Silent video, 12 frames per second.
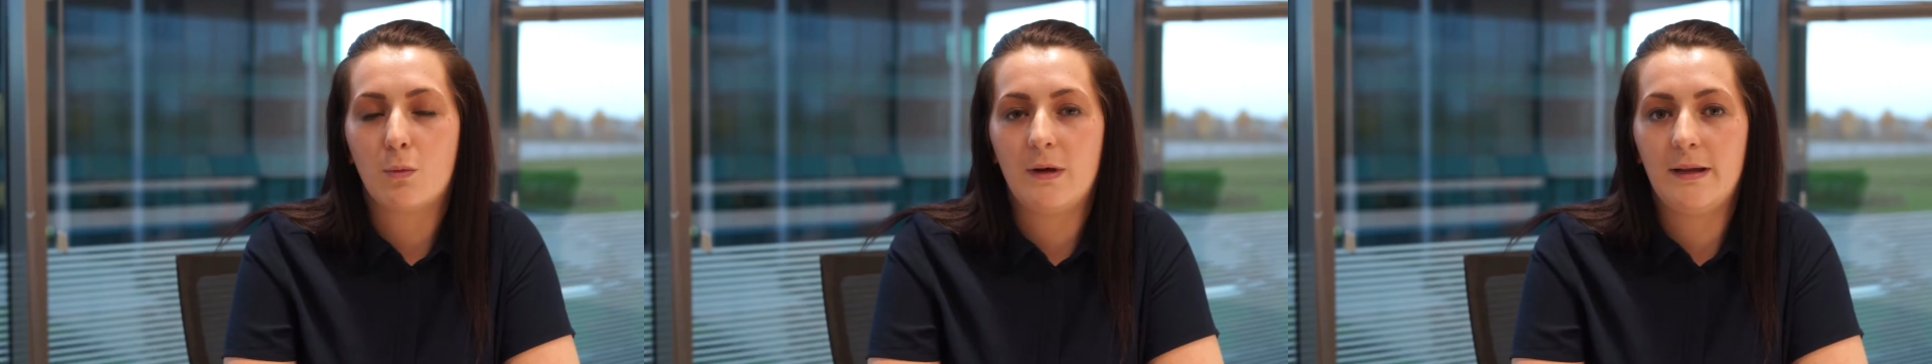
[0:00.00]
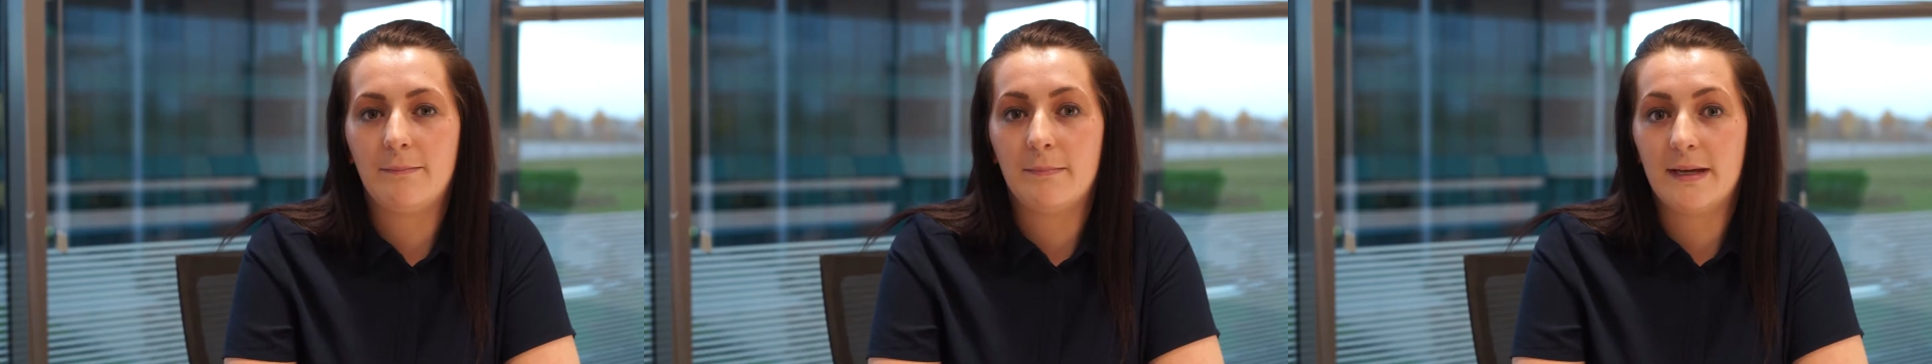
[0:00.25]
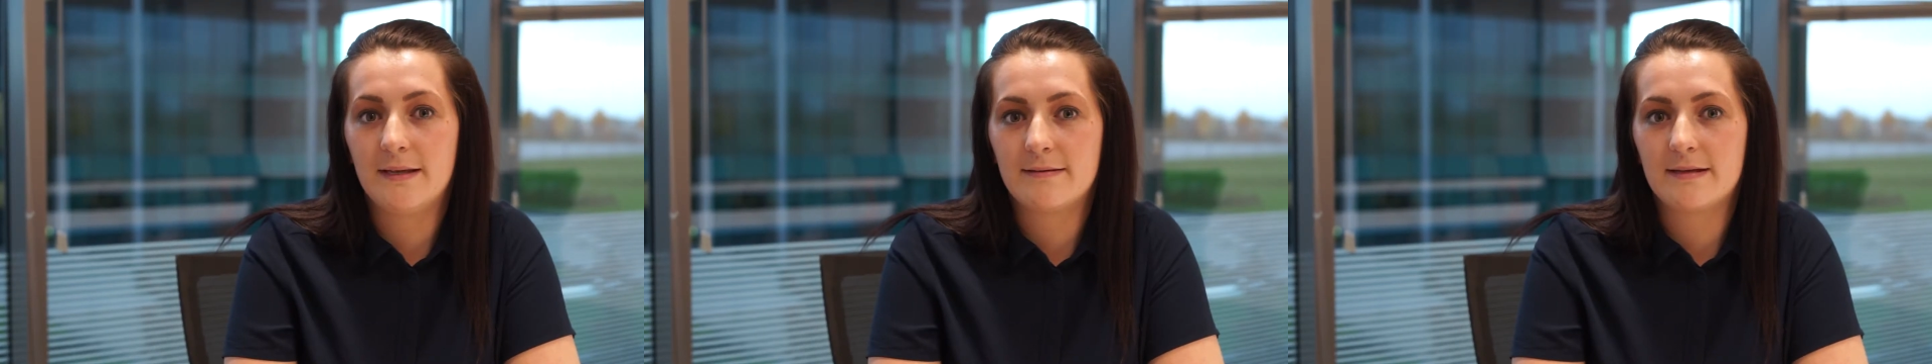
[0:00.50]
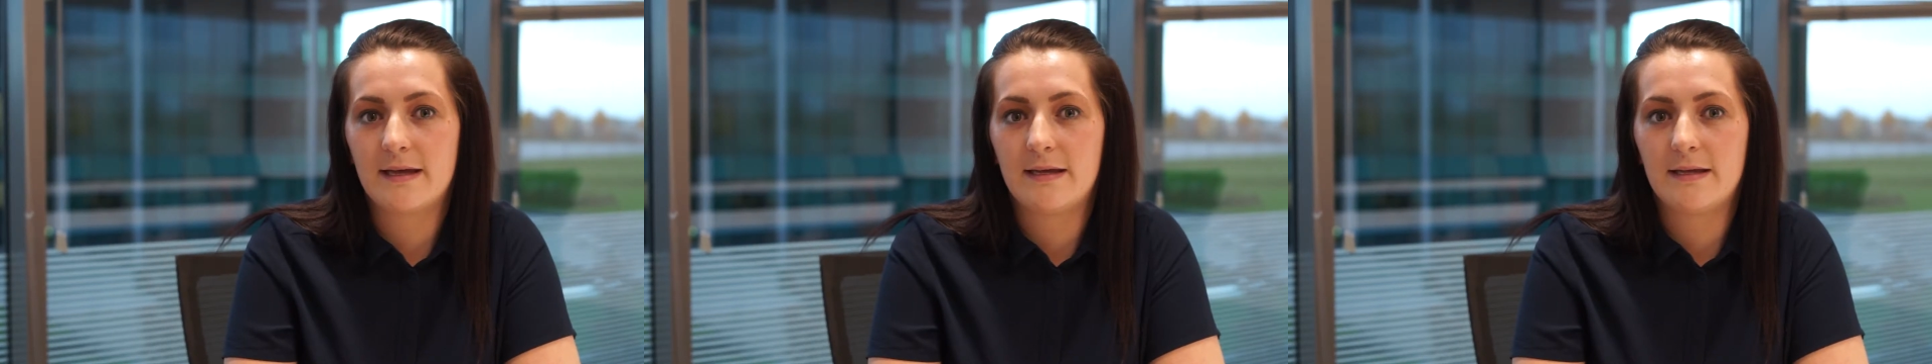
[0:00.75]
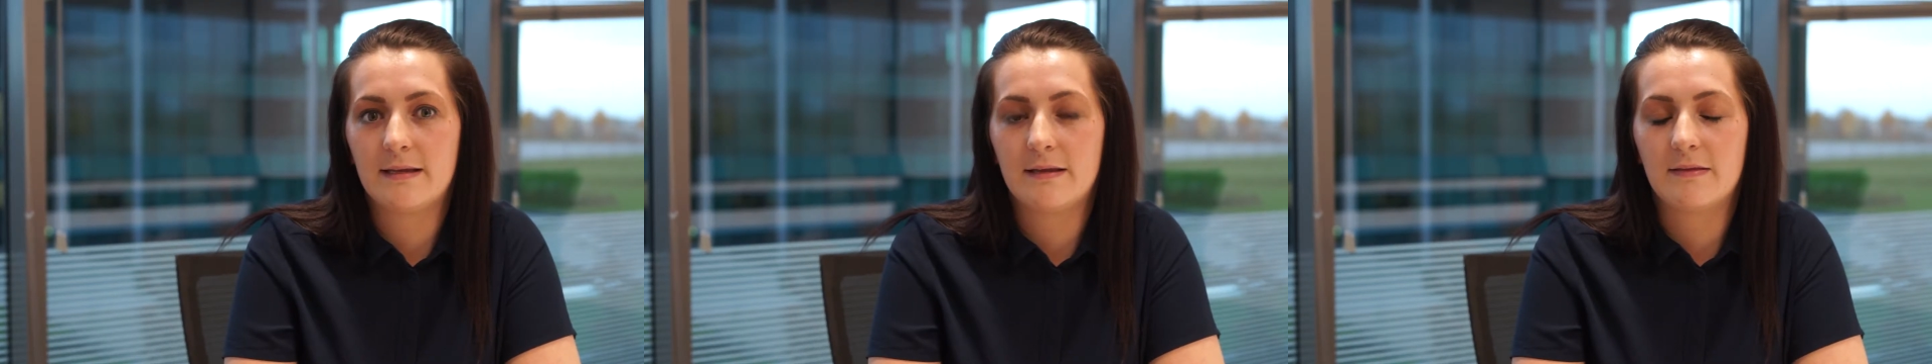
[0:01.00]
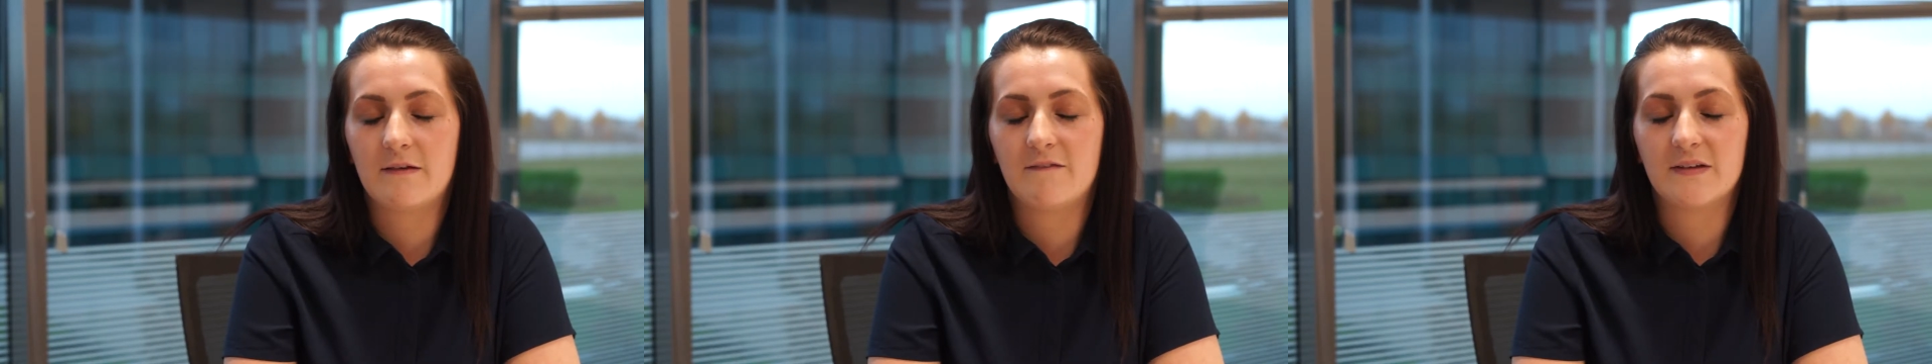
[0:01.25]
We
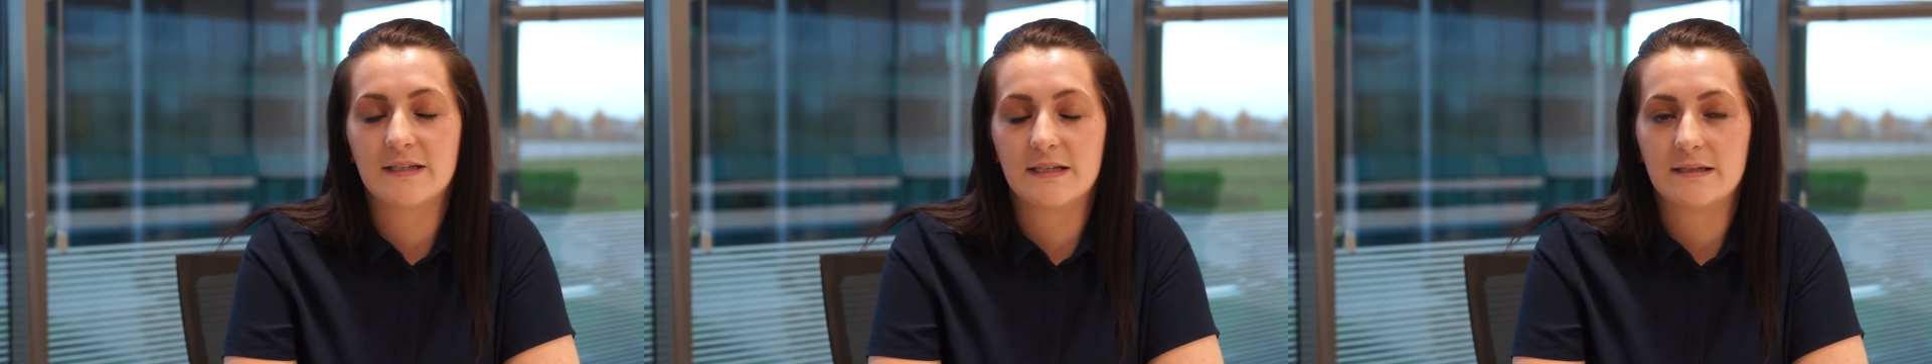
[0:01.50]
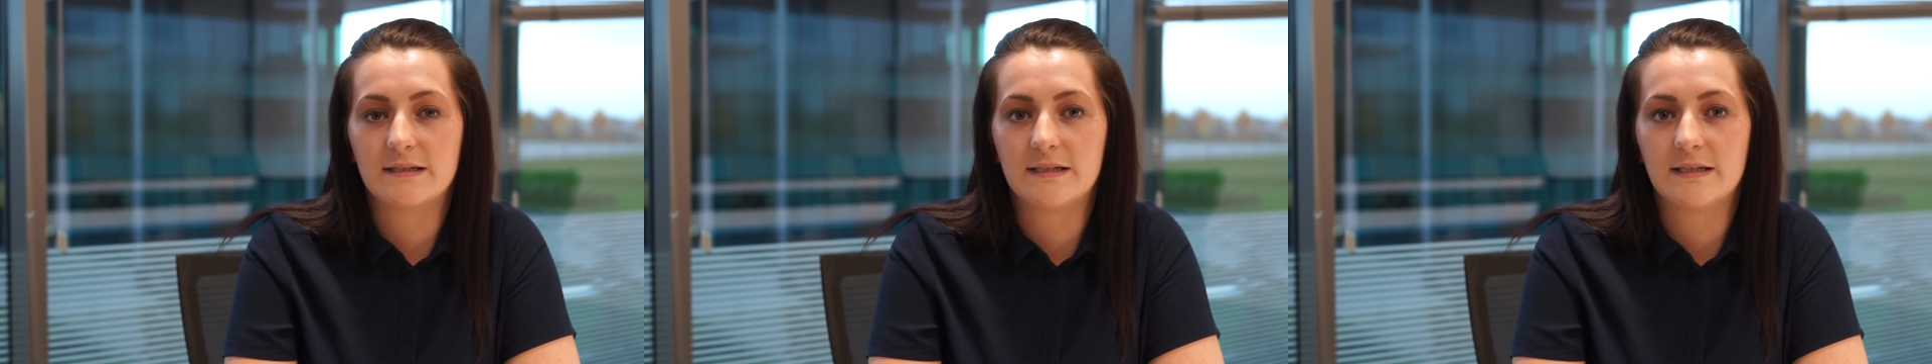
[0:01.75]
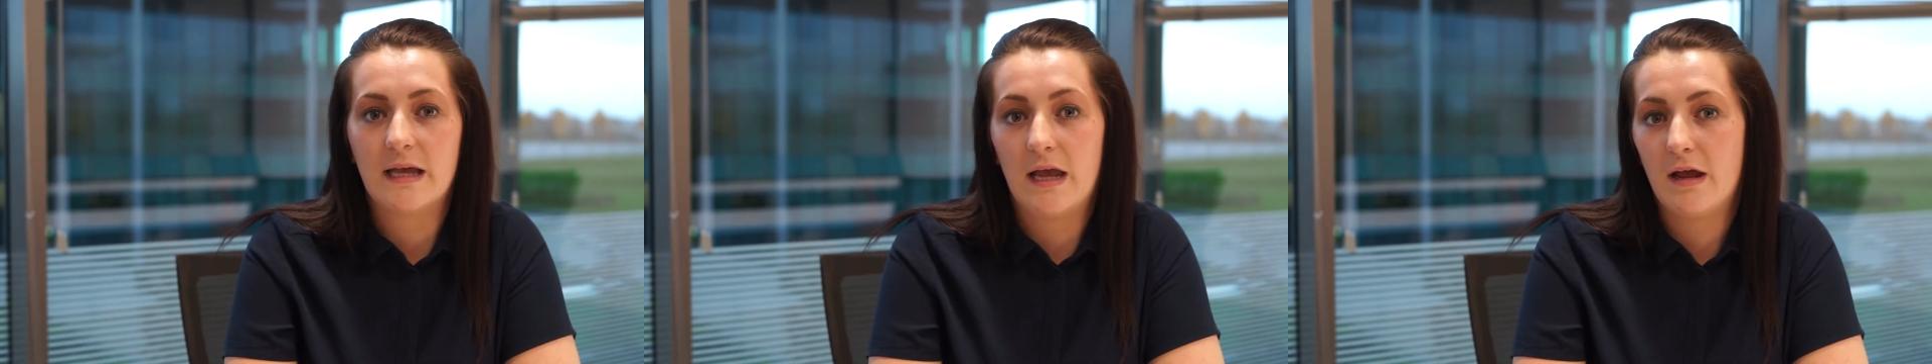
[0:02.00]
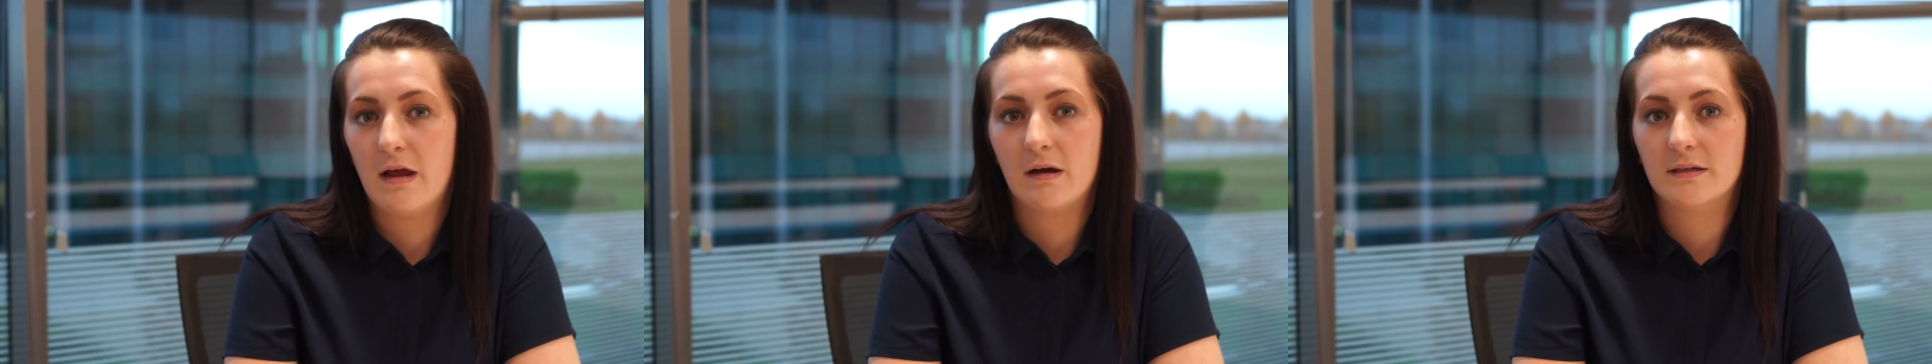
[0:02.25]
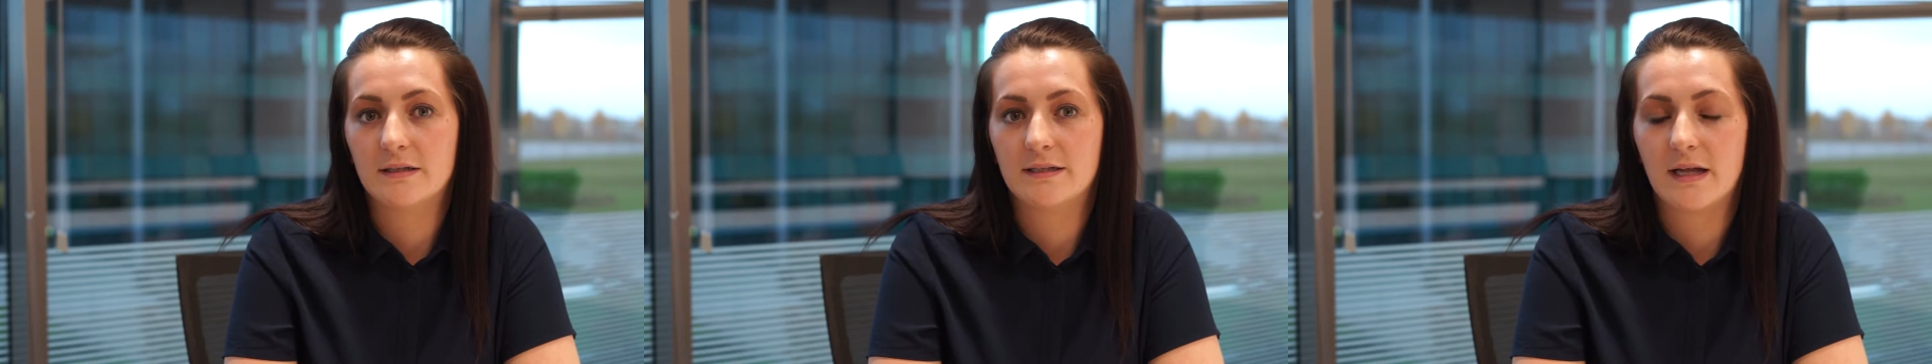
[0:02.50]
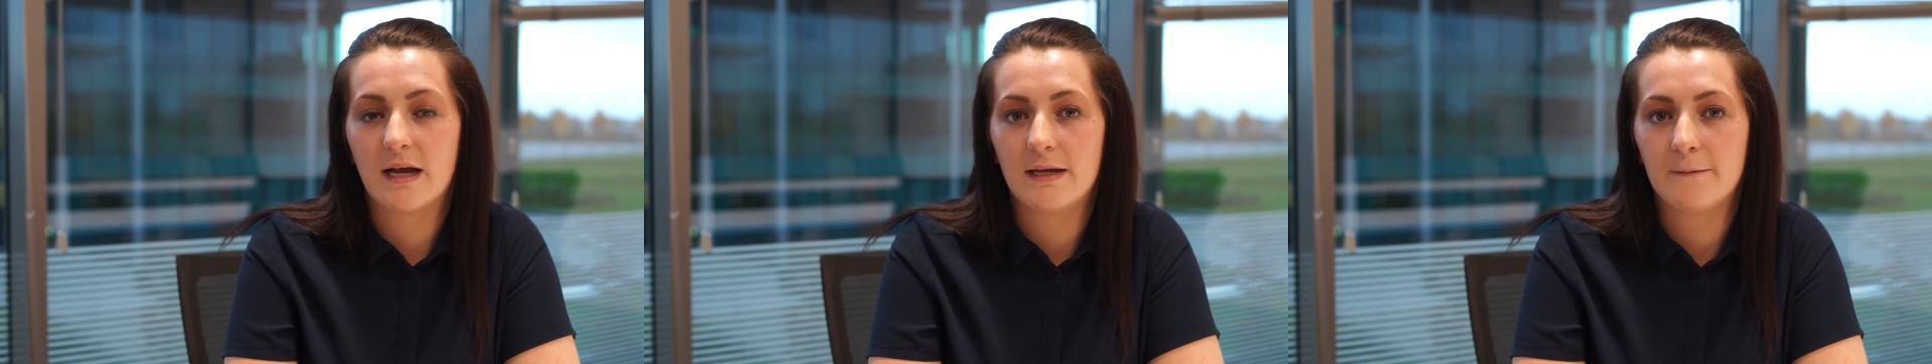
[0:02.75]
maintain the facilities here on
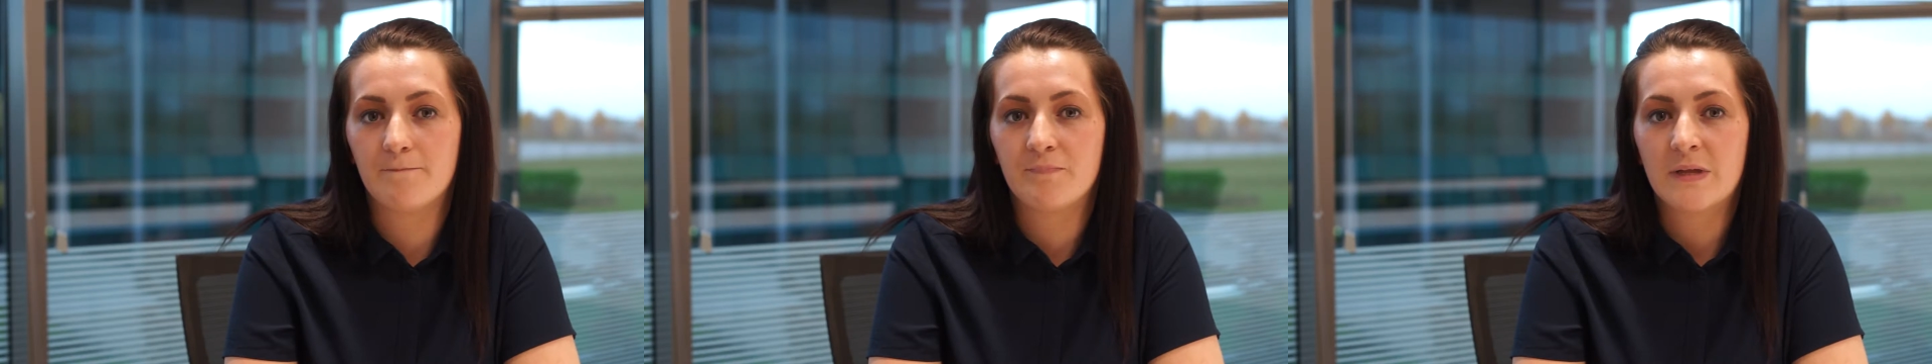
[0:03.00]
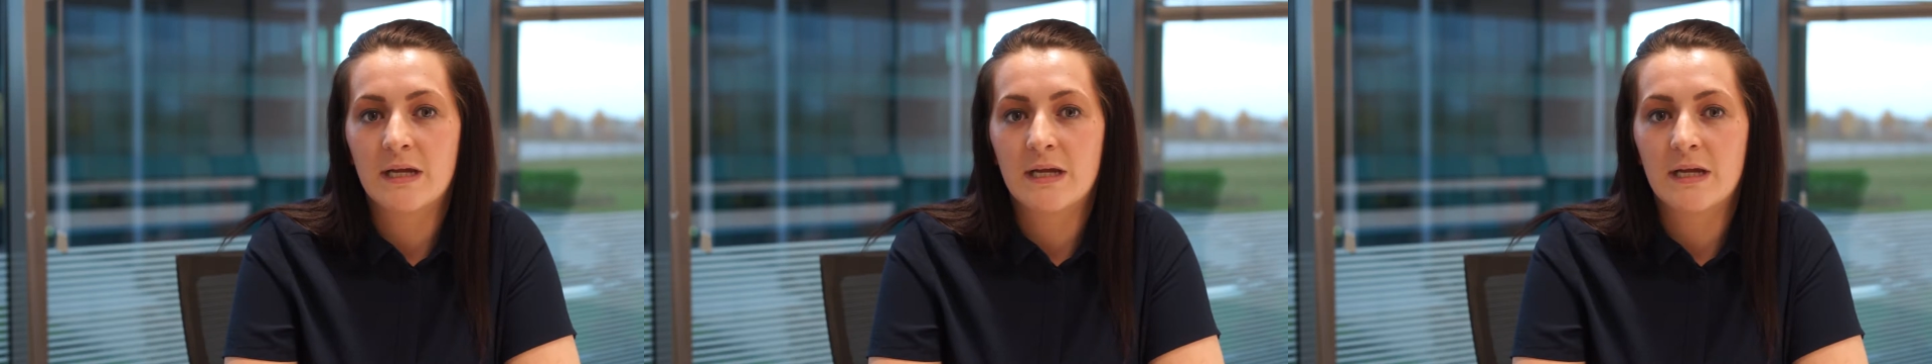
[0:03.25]
site.